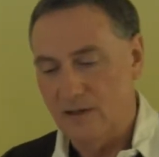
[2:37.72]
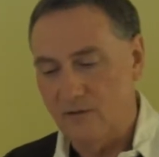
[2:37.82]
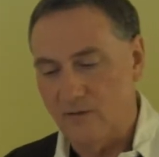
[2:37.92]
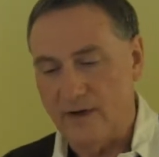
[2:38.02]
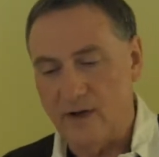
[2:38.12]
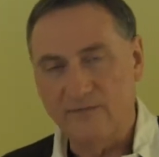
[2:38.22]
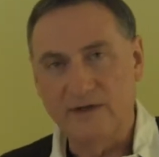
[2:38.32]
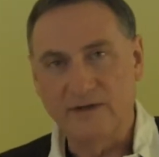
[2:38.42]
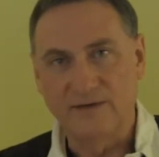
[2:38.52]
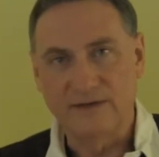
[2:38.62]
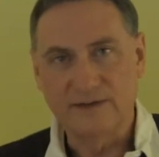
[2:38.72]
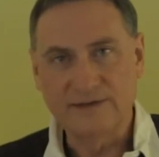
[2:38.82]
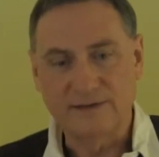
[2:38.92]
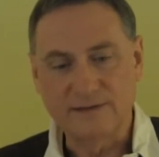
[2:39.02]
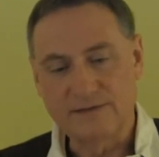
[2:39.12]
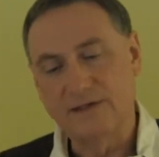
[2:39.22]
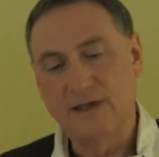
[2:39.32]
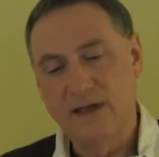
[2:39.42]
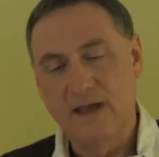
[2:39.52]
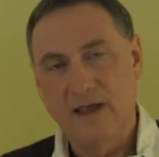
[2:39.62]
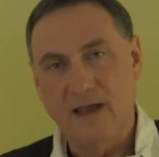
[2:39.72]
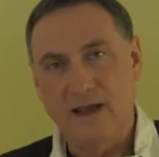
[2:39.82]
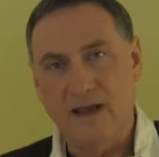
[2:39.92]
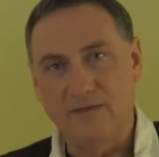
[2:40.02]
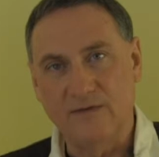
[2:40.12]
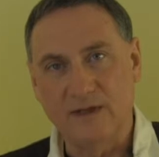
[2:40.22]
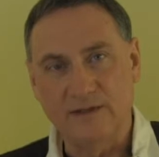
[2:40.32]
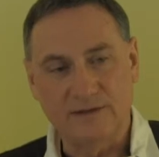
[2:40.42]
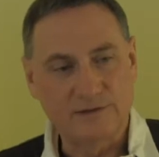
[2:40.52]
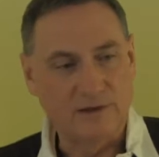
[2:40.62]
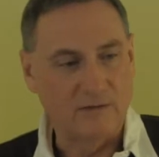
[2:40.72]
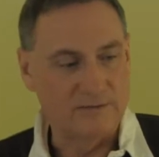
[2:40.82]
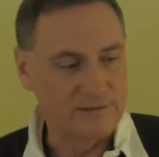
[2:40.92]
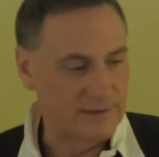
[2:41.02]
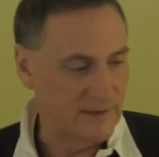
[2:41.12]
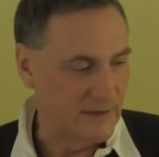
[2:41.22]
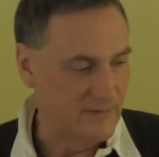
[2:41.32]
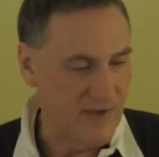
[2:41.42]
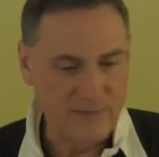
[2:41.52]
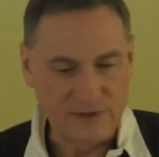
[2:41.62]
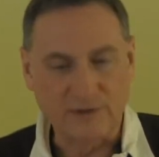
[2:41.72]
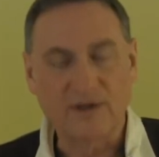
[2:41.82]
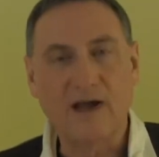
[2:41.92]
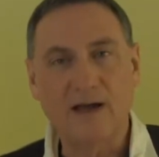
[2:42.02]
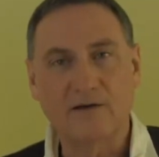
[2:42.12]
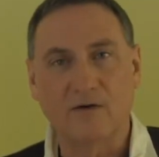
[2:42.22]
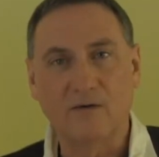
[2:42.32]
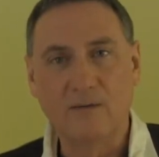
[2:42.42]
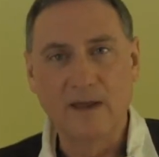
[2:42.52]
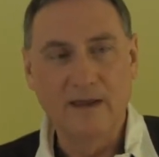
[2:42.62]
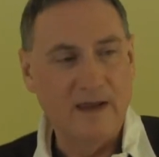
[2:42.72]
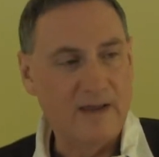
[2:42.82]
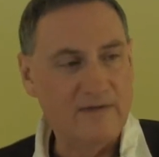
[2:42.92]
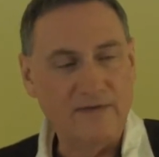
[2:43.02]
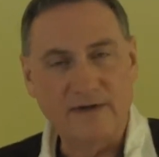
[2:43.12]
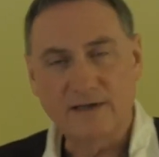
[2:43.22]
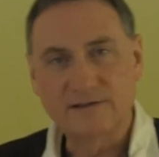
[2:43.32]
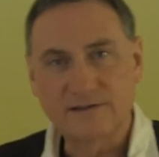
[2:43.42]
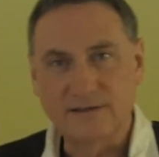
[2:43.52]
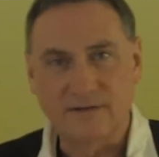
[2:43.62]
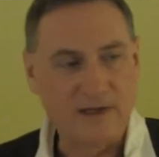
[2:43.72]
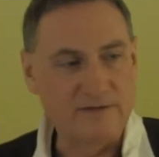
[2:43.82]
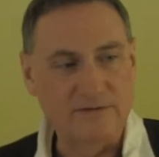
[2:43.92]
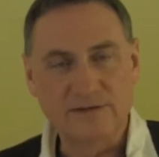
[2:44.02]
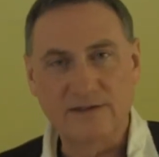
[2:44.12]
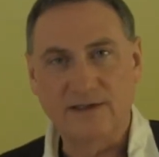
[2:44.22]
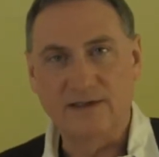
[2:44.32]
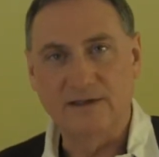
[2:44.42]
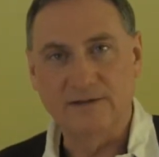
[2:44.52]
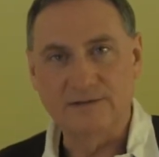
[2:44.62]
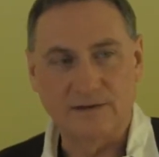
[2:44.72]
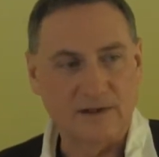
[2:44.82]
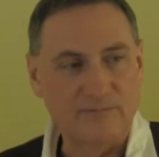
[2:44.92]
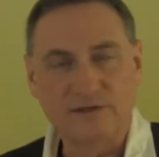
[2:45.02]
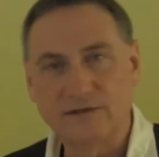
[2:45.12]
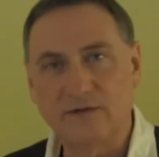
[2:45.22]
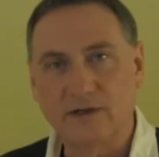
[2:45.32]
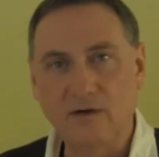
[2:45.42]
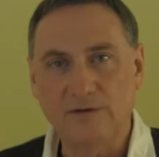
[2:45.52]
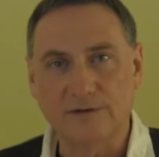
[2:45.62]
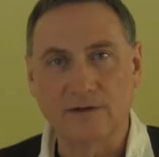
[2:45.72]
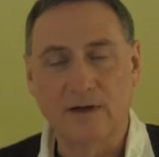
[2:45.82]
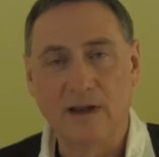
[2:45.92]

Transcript: going off into the distance, and then it shows maybe Chicago, and then the next thing you see is the Pacific Ocean.